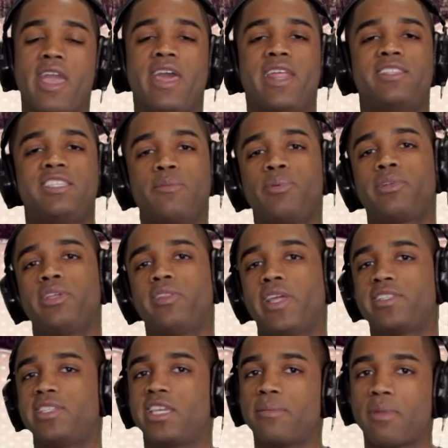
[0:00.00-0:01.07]
and I typically
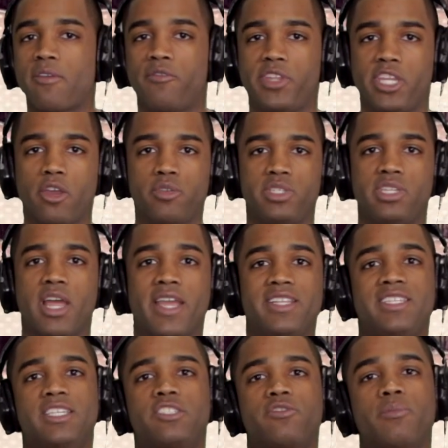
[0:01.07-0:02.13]
like to get my video
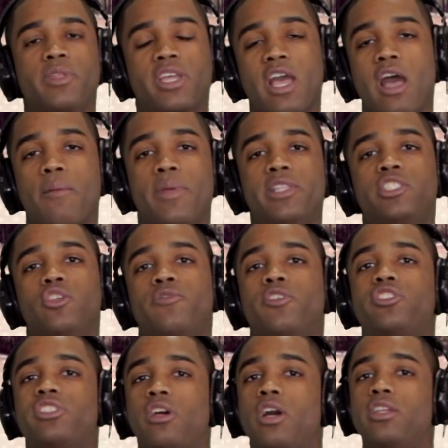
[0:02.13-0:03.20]
ideas from the comments. So if
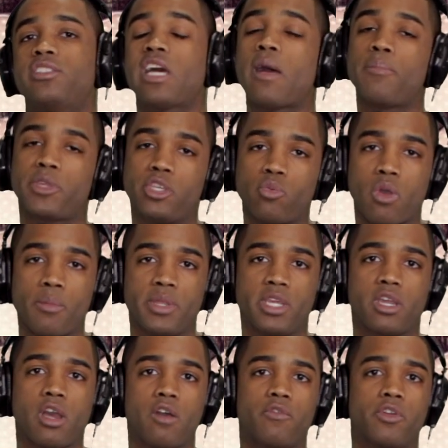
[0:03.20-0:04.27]
there's a topic you want me
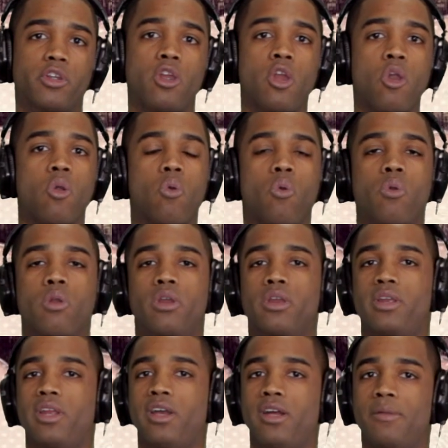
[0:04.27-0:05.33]
to cover
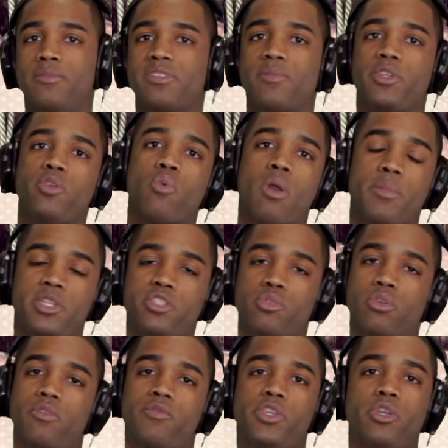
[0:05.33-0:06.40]
or something you want me
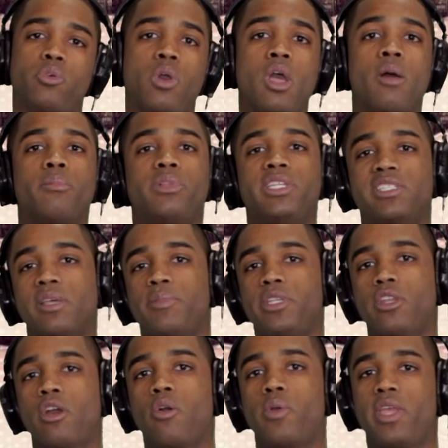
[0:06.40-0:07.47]
to review, please let me
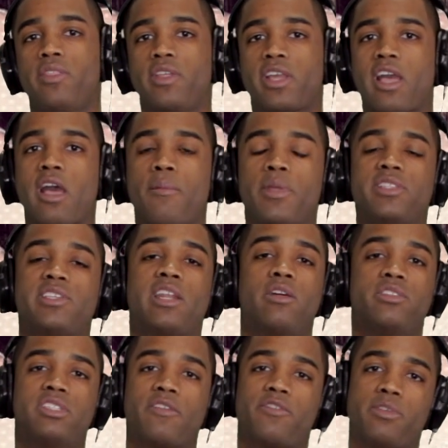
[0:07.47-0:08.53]
know in the comments and
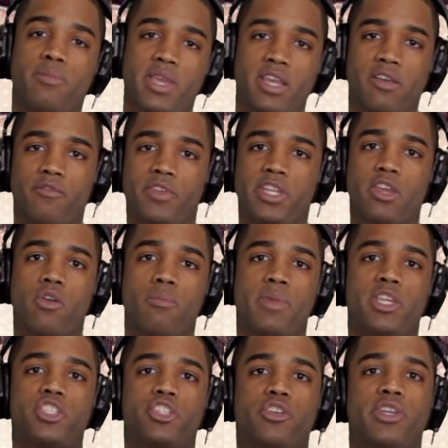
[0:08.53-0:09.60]
I'll definitely make a video and
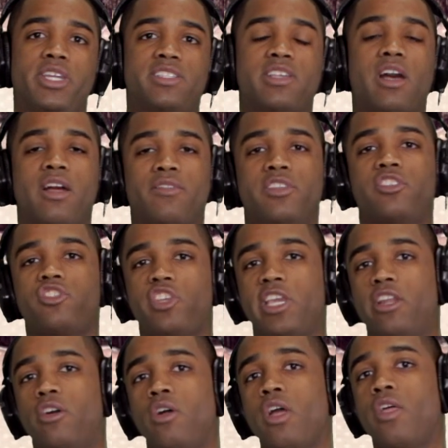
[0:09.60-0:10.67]
make sure it's on this
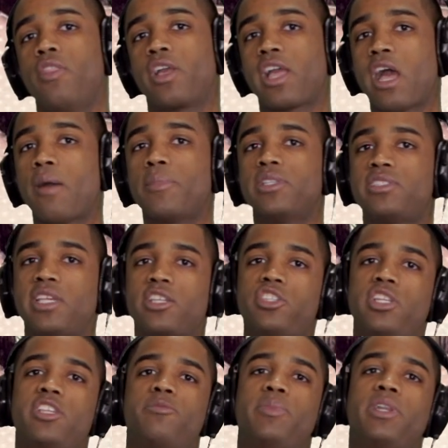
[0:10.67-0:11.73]
channel. The comment
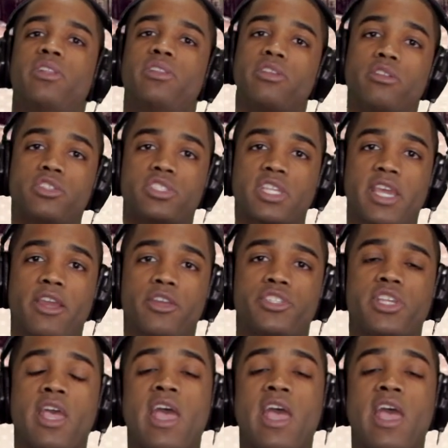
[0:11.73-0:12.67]
section has been a little scarce,